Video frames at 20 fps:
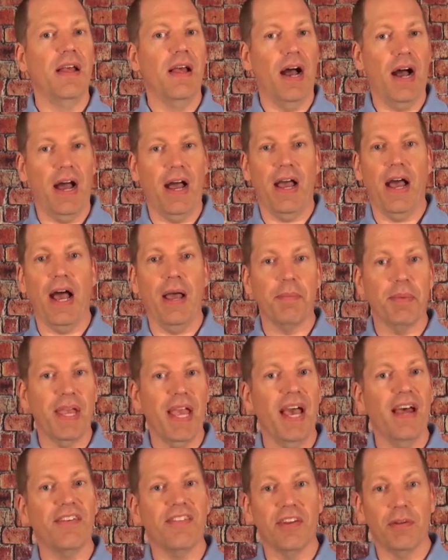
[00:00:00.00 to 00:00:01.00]
I'm
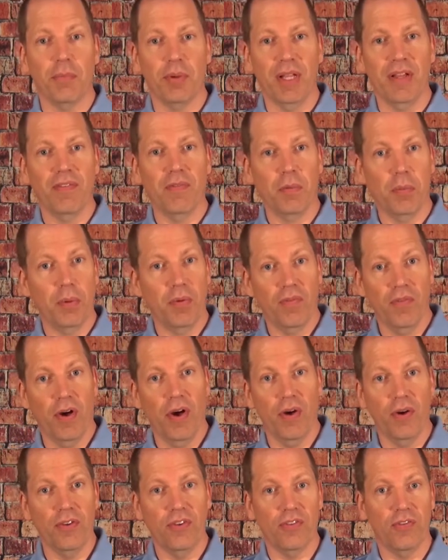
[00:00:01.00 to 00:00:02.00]
casting believable
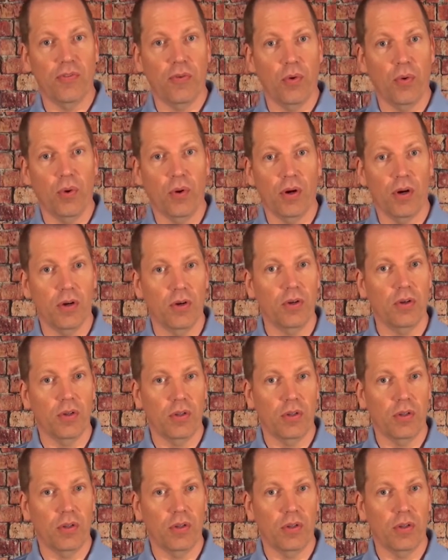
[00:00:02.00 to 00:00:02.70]
votes for